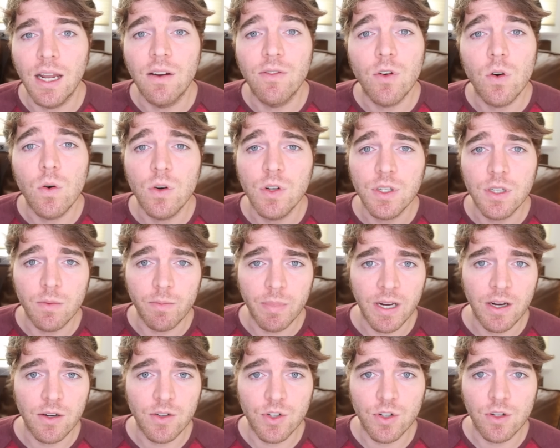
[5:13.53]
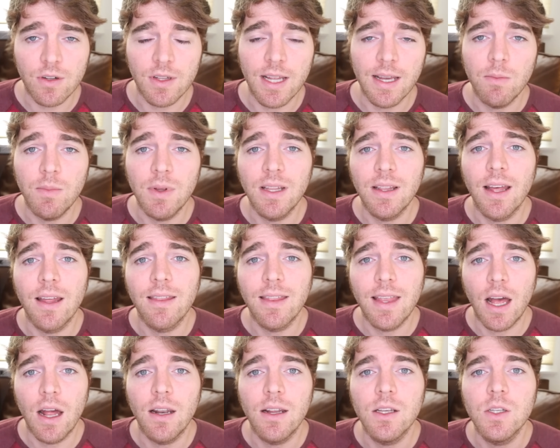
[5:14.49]
And of course, the parents are claiming
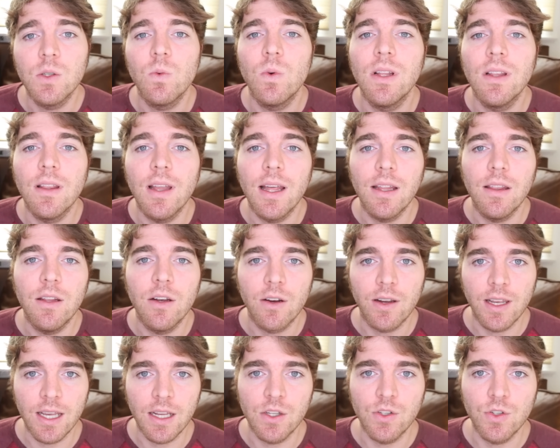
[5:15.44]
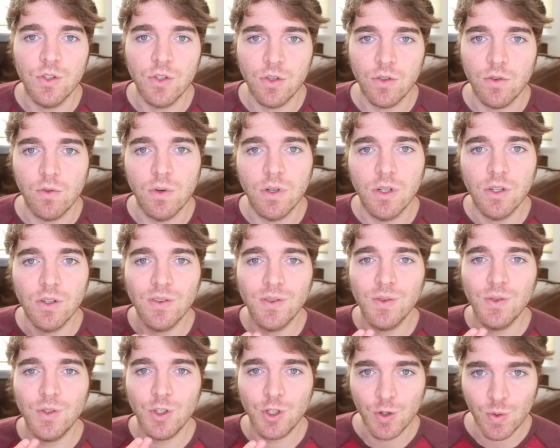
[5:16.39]
that that is what led their kids to
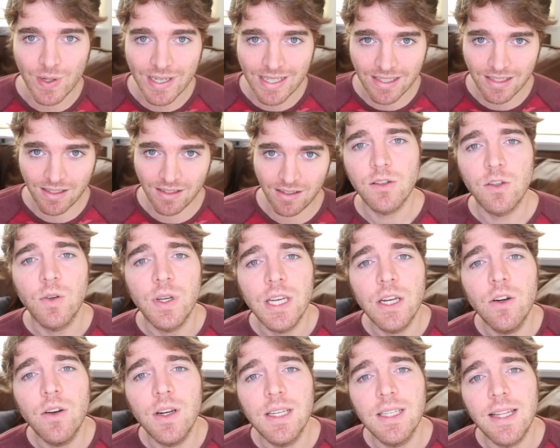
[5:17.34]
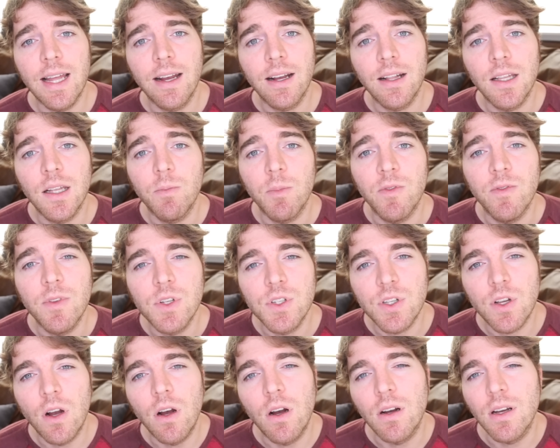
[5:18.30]
so here is that clip of the
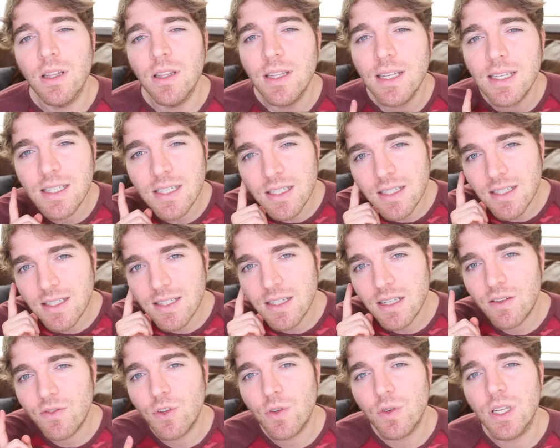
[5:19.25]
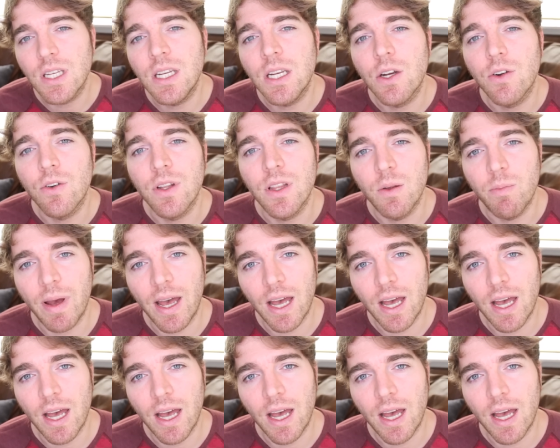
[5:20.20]
song. Listen to see if you can hear it in the